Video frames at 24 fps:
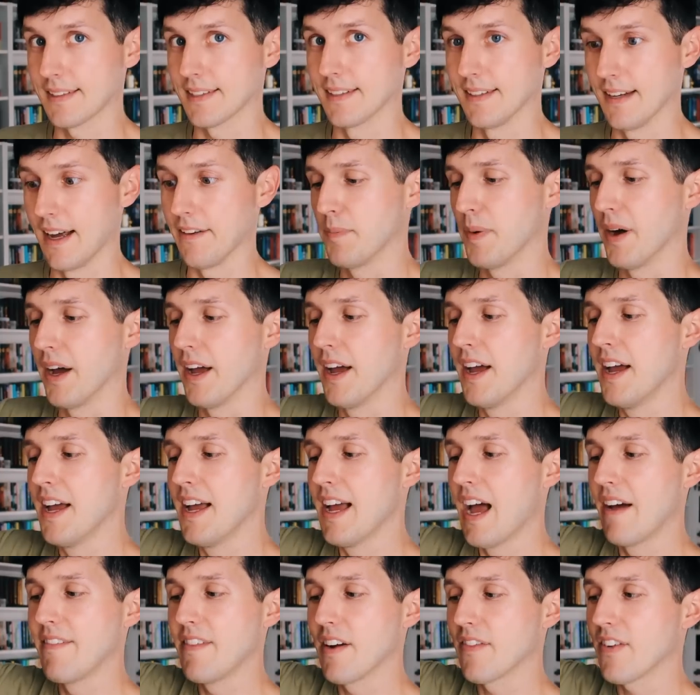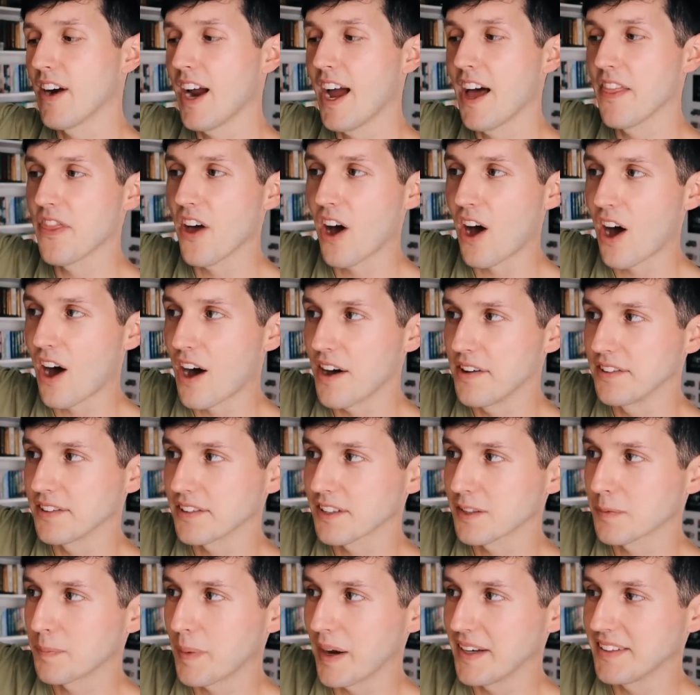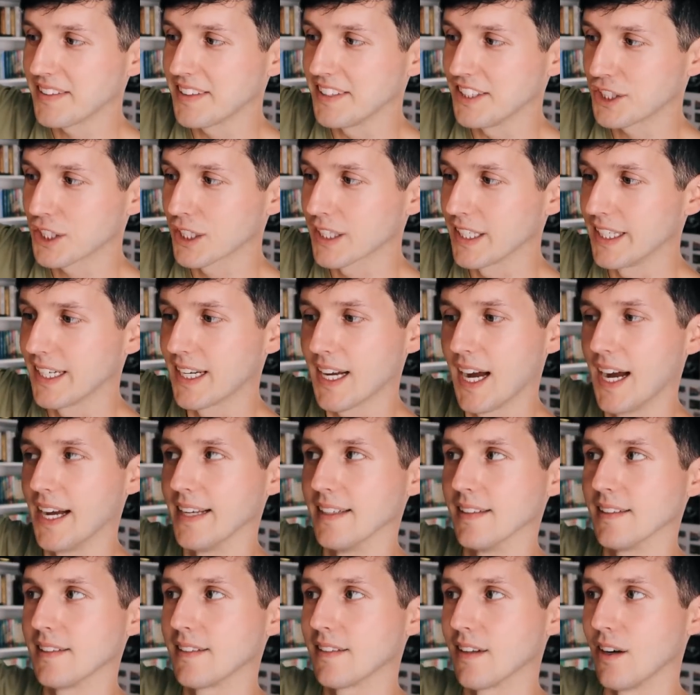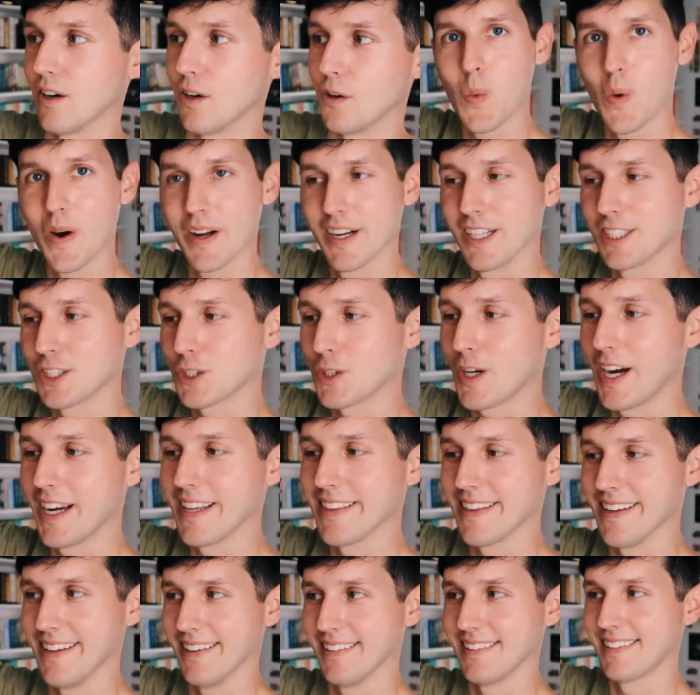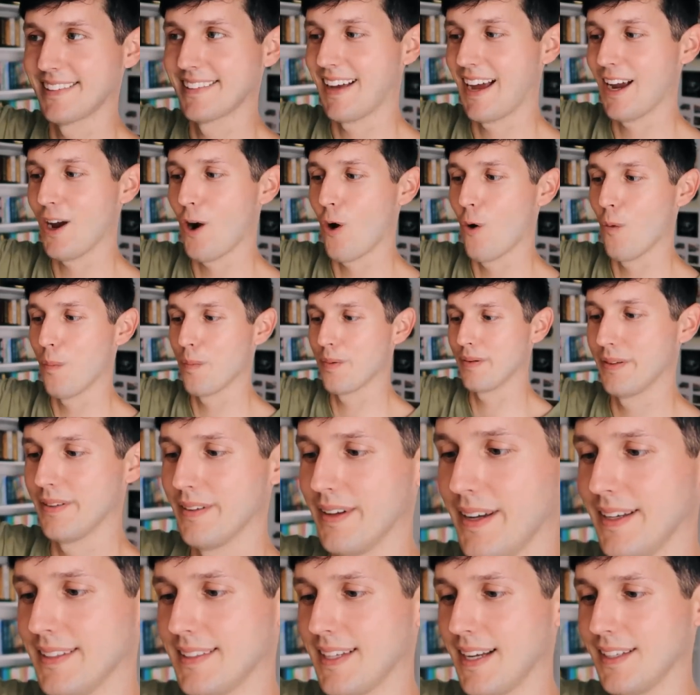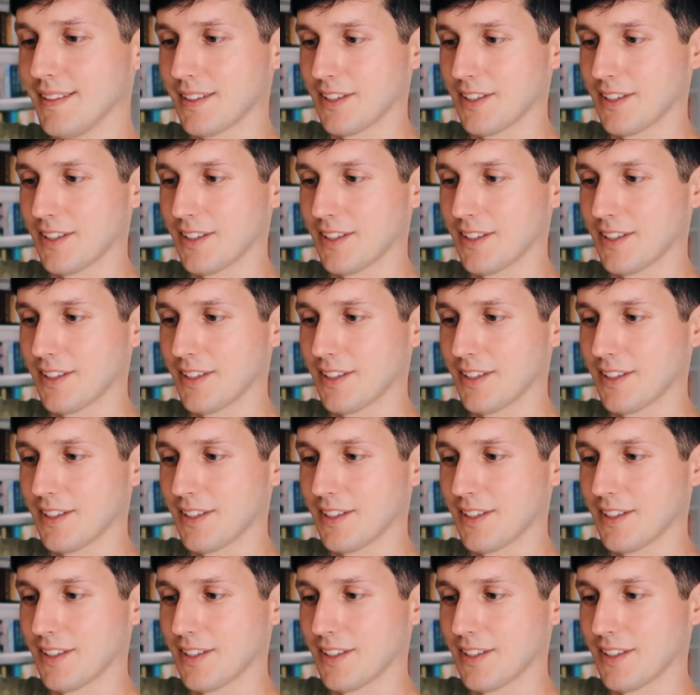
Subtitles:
enough. But I've never had the hot and spicy chili kind. So we're going to try this. I hope it tastes